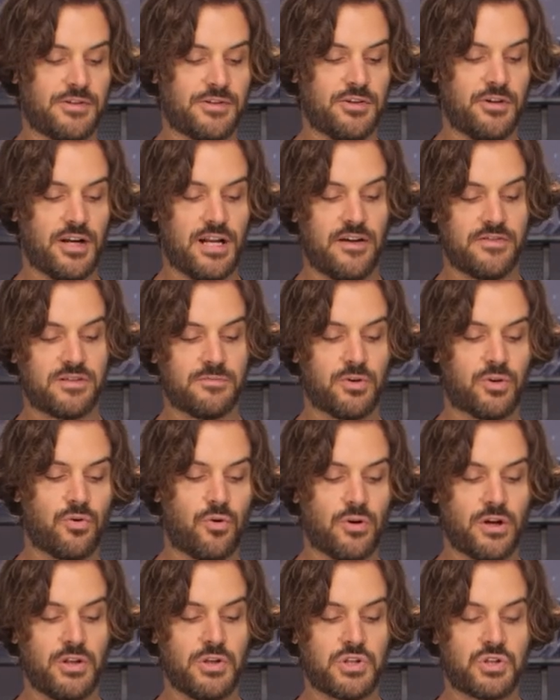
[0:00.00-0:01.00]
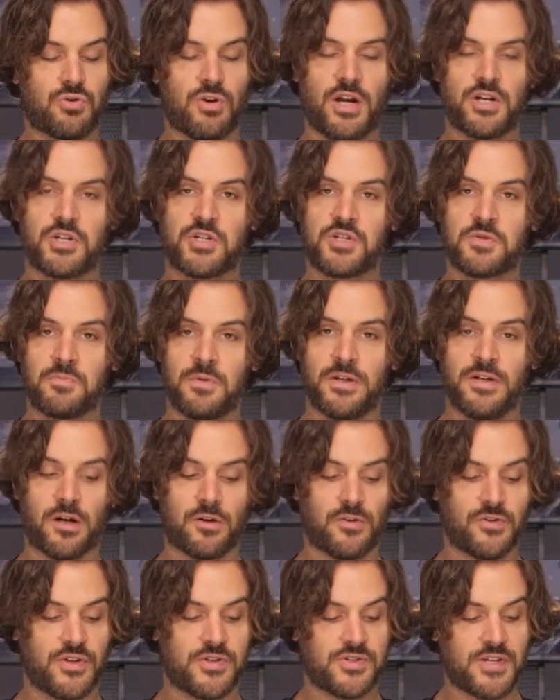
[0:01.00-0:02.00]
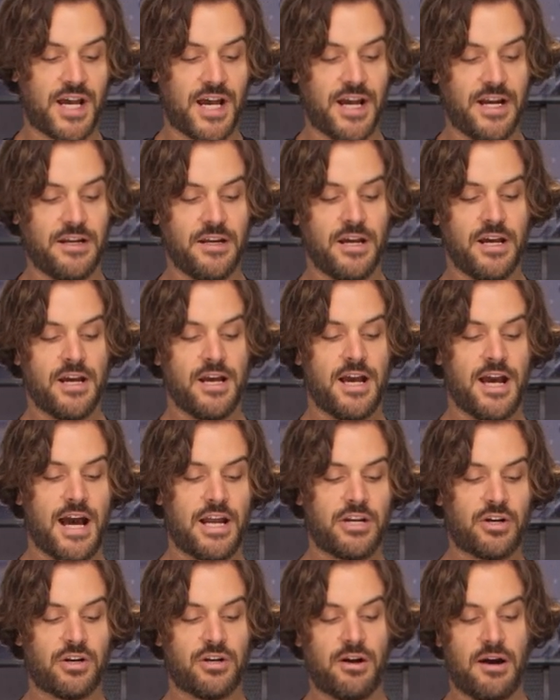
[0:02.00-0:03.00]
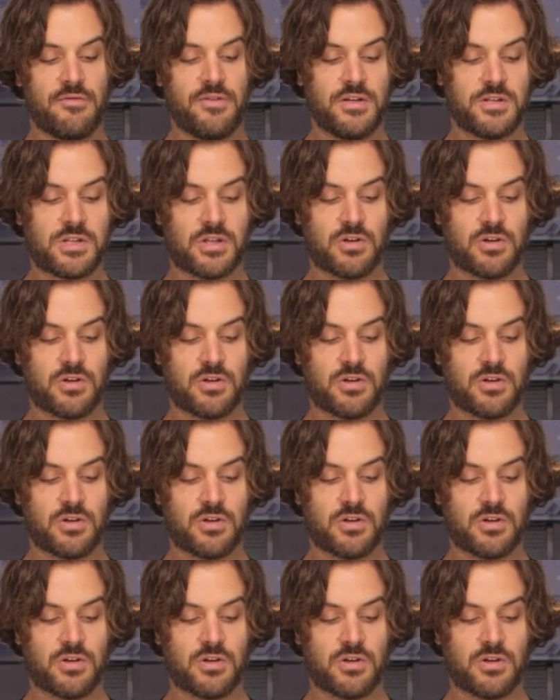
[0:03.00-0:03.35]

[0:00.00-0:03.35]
So you're going to have some accordion stretch, split knuckle design, and you're going to have these